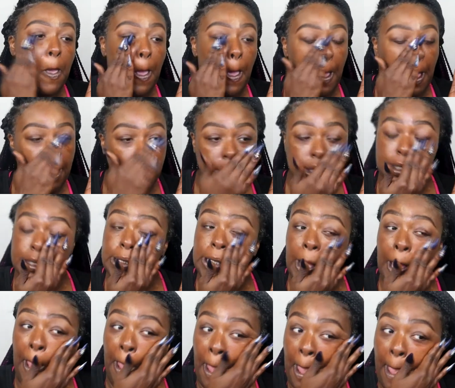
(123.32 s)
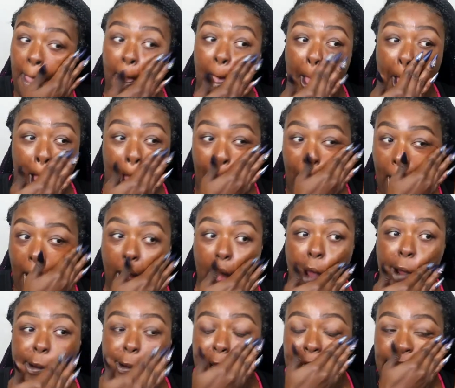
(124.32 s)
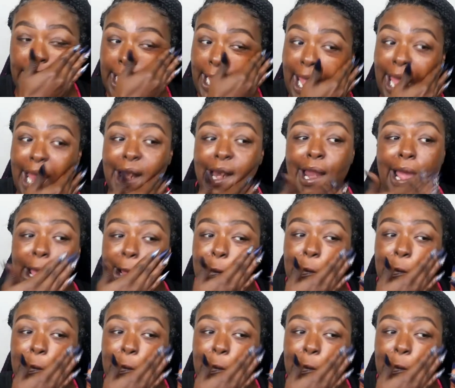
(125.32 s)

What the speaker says: because I already got a lot